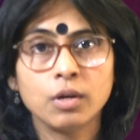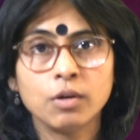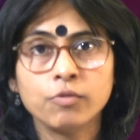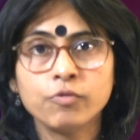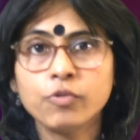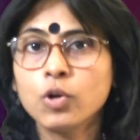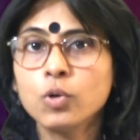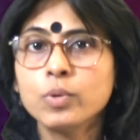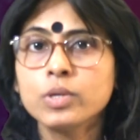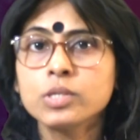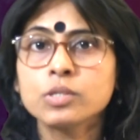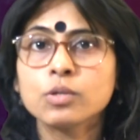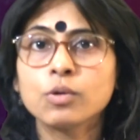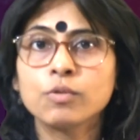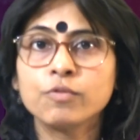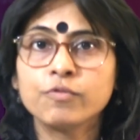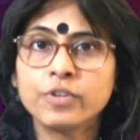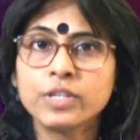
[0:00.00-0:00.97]
Follow us
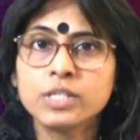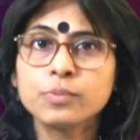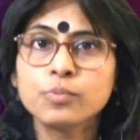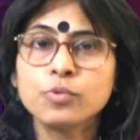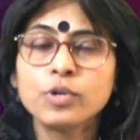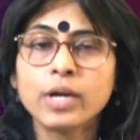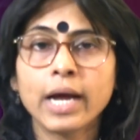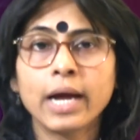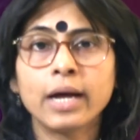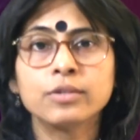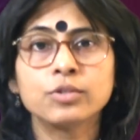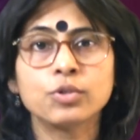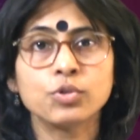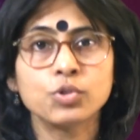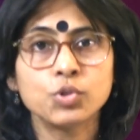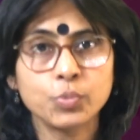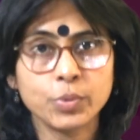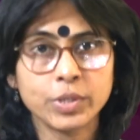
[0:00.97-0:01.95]
on Facebook and
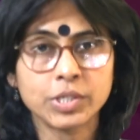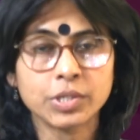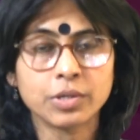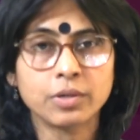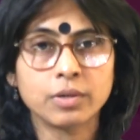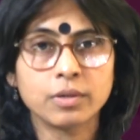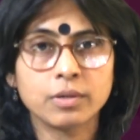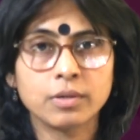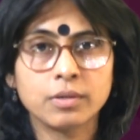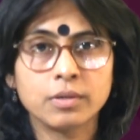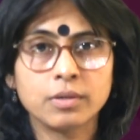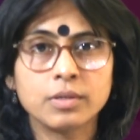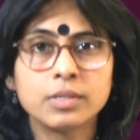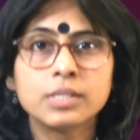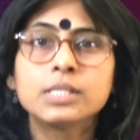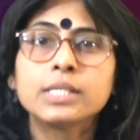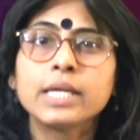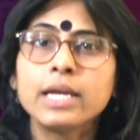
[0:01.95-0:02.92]
on Twitter.
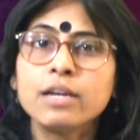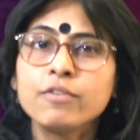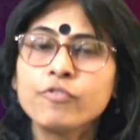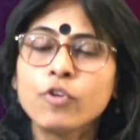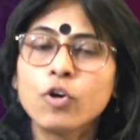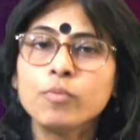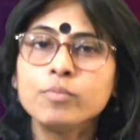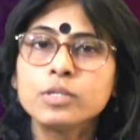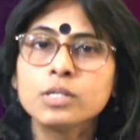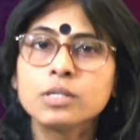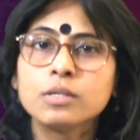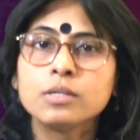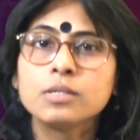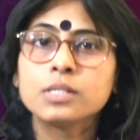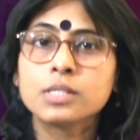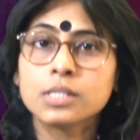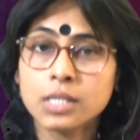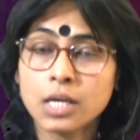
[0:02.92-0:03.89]
Stay informed,
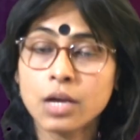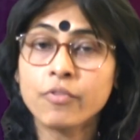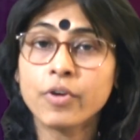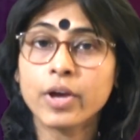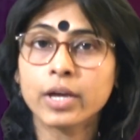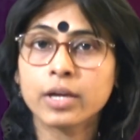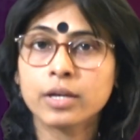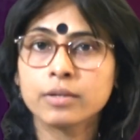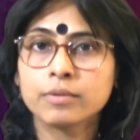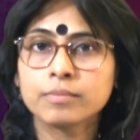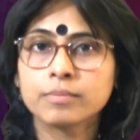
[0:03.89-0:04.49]
stay awake.